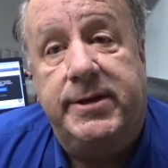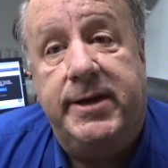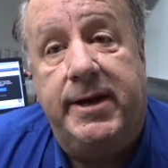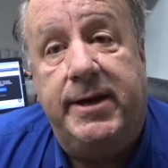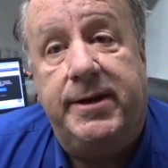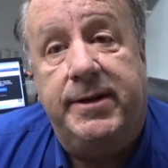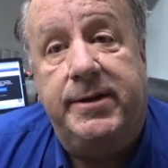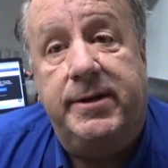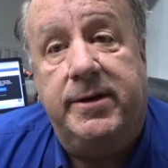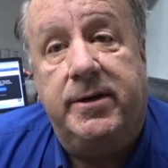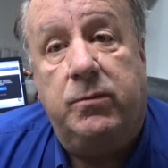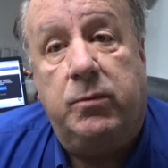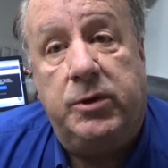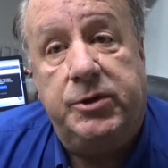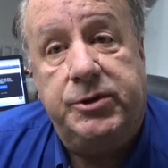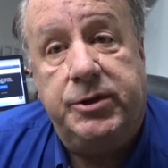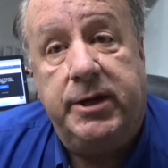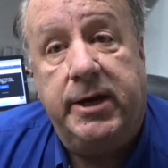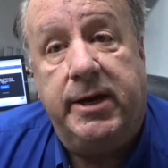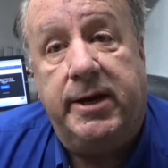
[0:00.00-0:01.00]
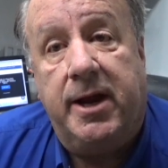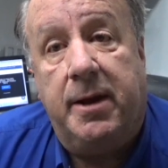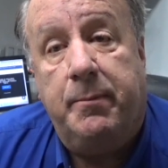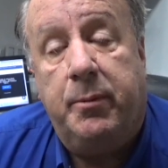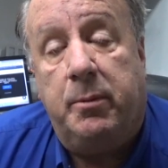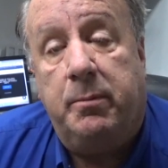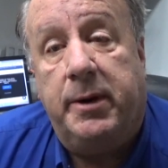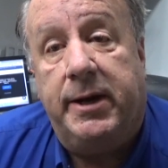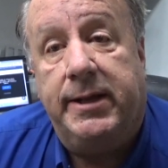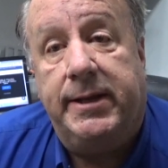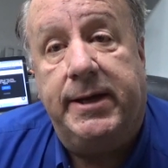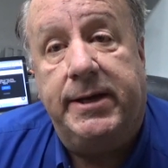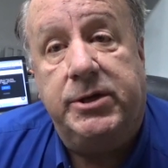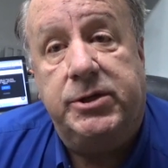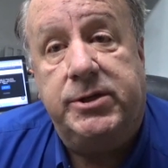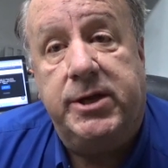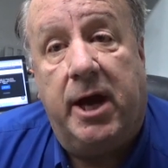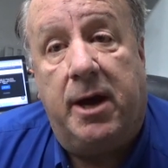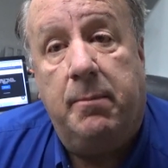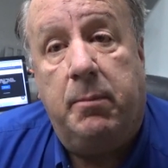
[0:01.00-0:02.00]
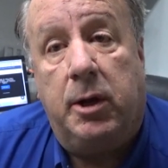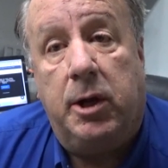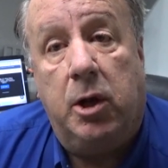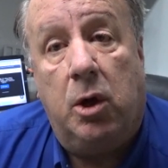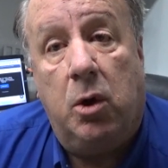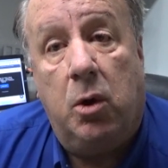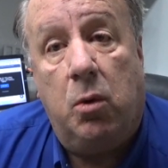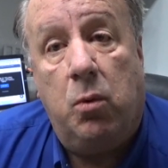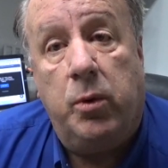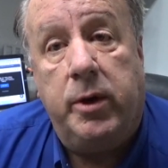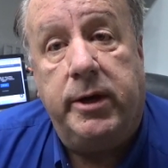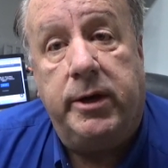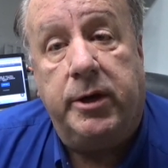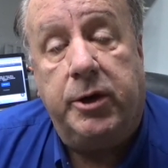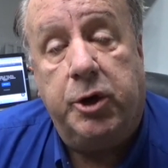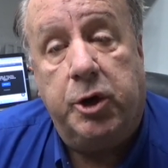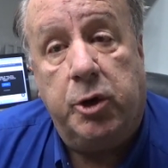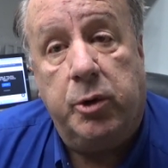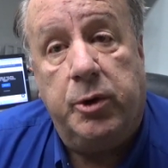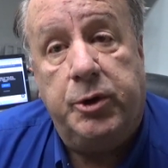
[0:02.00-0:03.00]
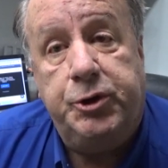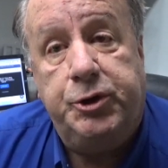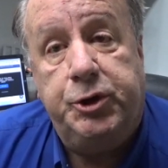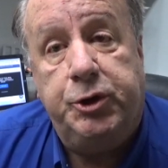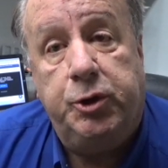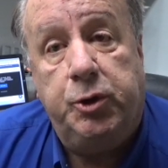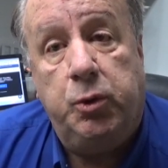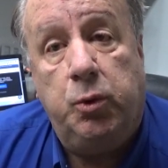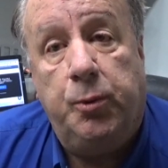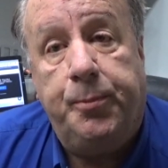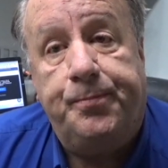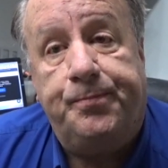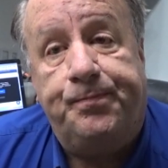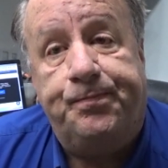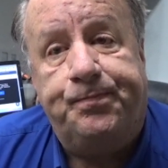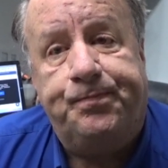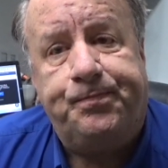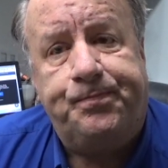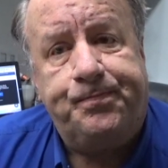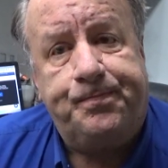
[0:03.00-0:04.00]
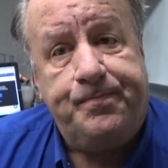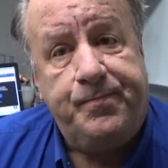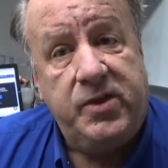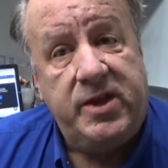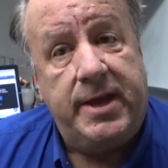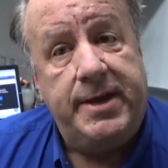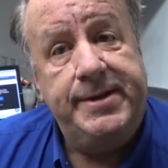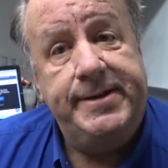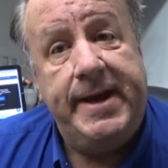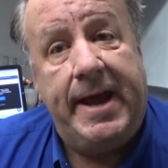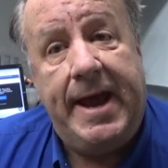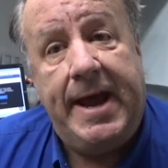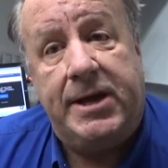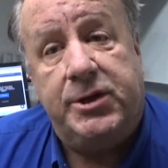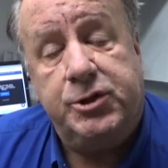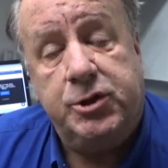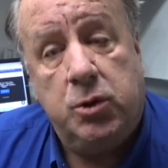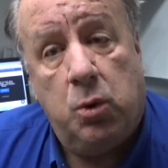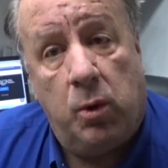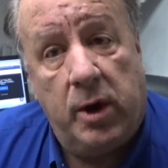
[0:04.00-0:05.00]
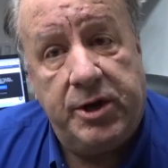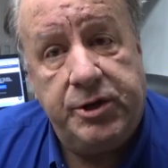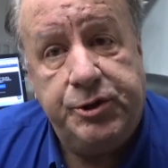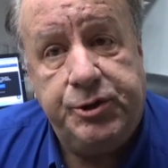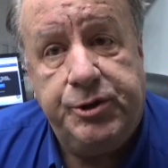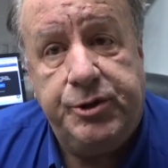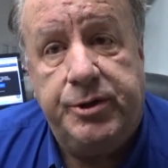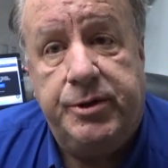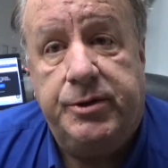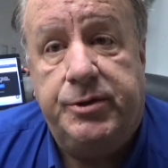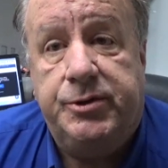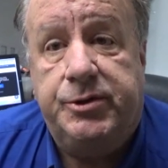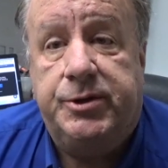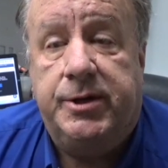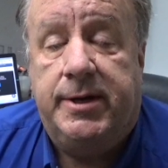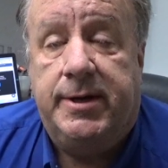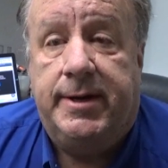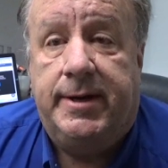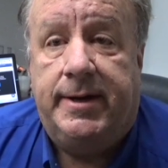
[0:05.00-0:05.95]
And once again, I put my links down below. We encourage you to ask questions.